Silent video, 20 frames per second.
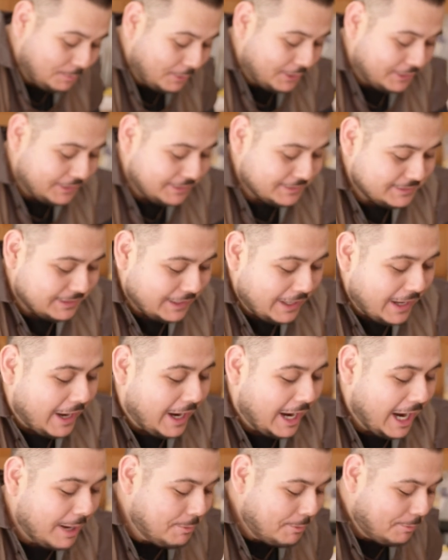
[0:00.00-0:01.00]
parties.
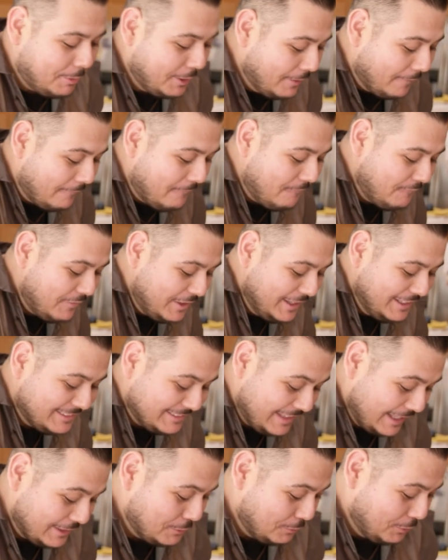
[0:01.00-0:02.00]
I prepare a
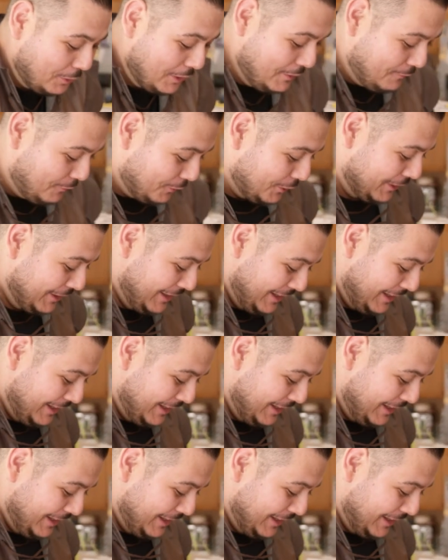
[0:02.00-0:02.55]
feast that's worthy for a